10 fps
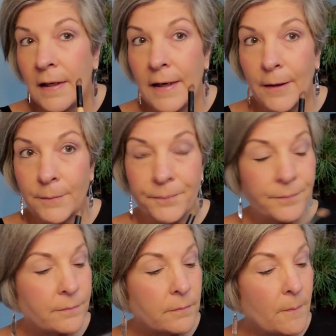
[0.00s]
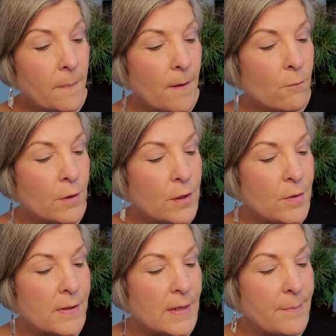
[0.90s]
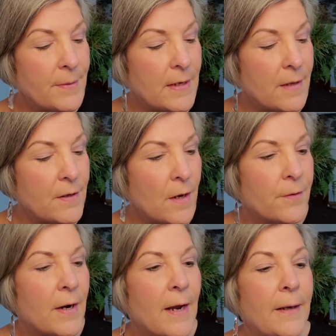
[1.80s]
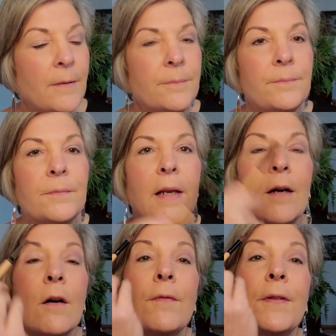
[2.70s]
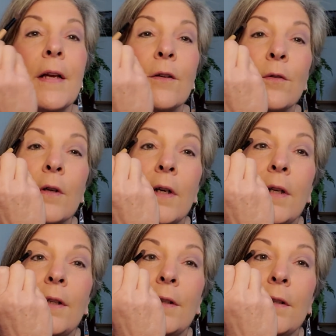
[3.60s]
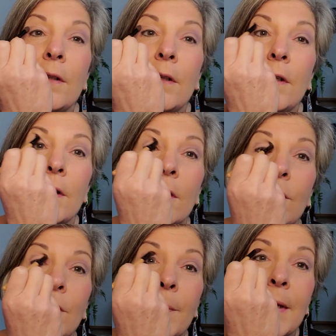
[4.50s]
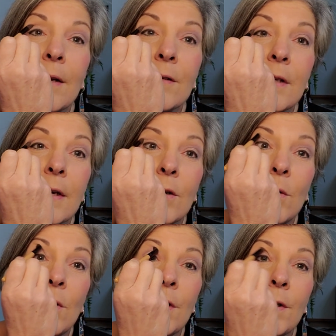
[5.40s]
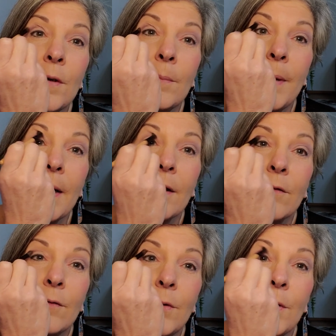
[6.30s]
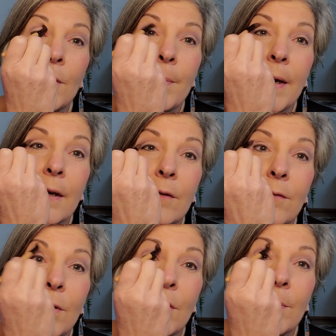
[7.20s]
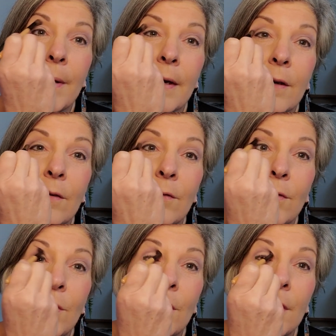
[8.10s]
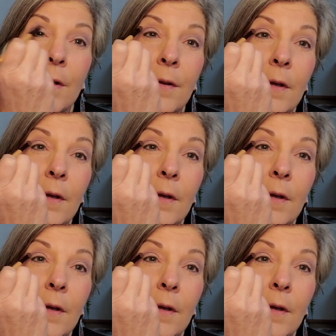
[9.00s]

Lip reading: Now, we're going to do the same thing on the other eye. Knock off the extra color, go from the outside corner, back and forth, back and forth, back and forth.